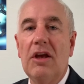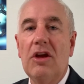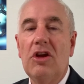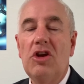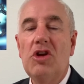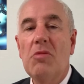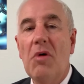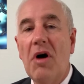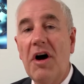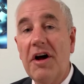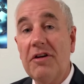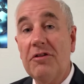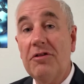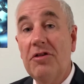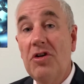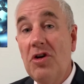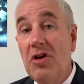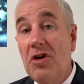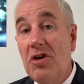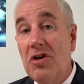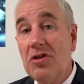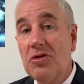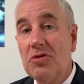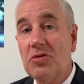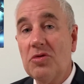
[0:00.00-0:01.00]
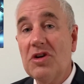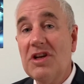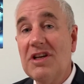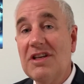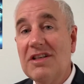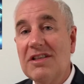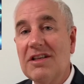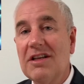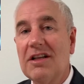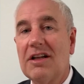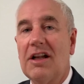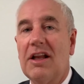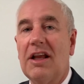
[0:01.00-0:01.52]
You might have heard
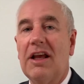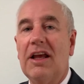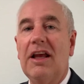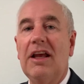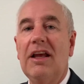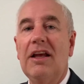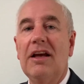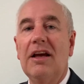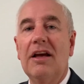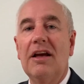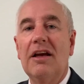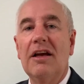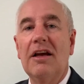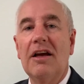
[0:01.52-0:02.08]
recently